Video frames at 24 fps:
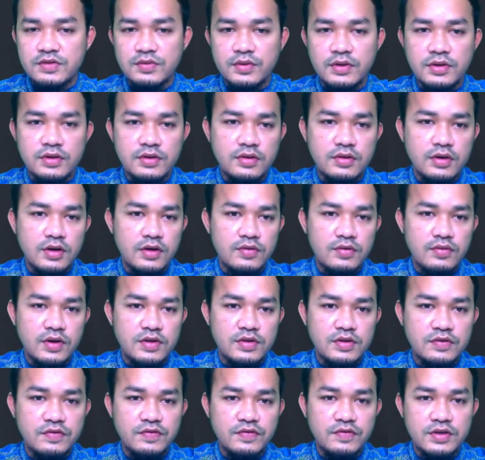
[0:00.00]
one. Okay, we
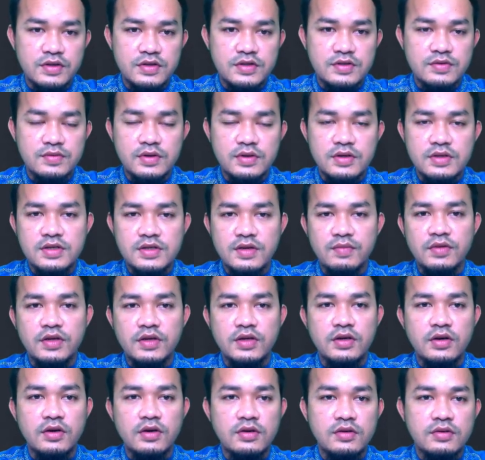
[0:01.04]
have to fix this one. There's
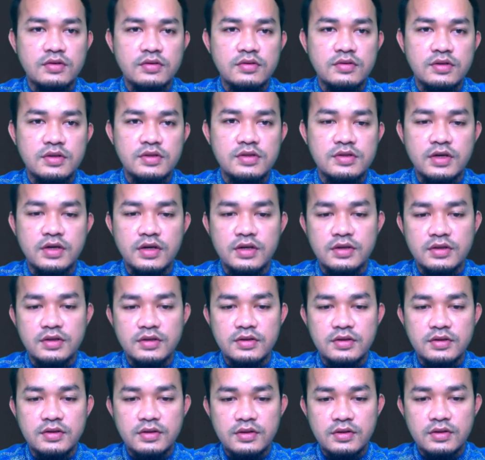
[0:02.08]
something wrong inside.
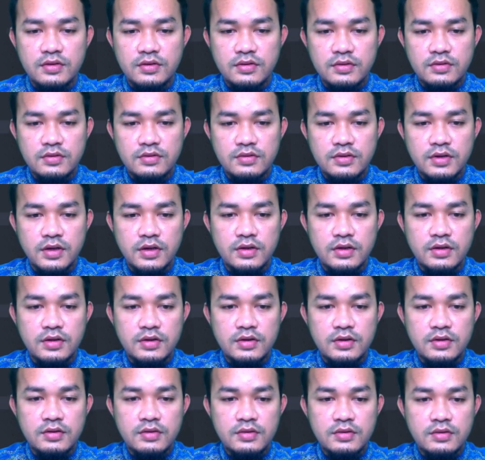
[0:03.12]
Okay,
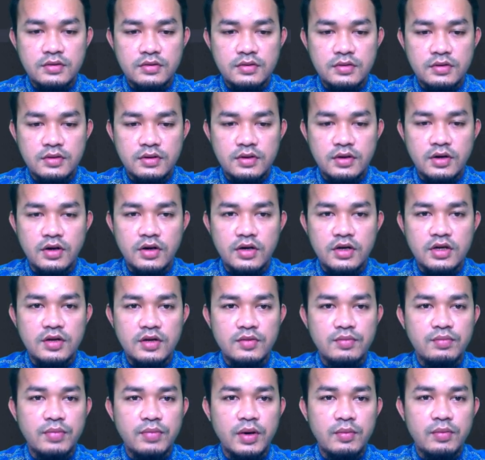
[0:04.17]
or the
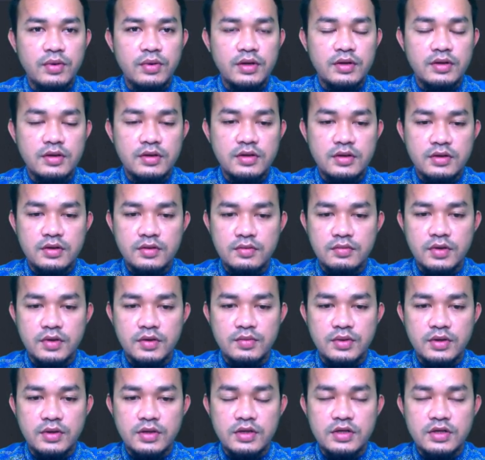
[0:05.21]
public,
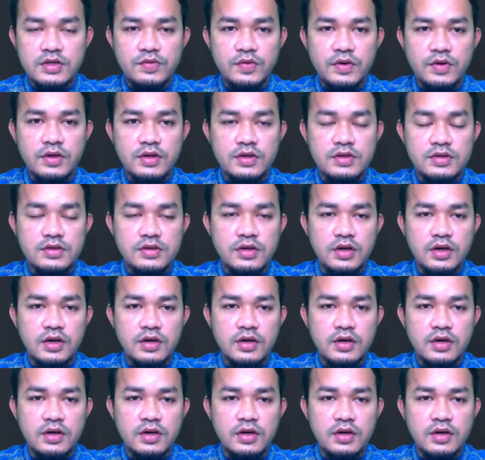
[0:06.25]
maybe this one is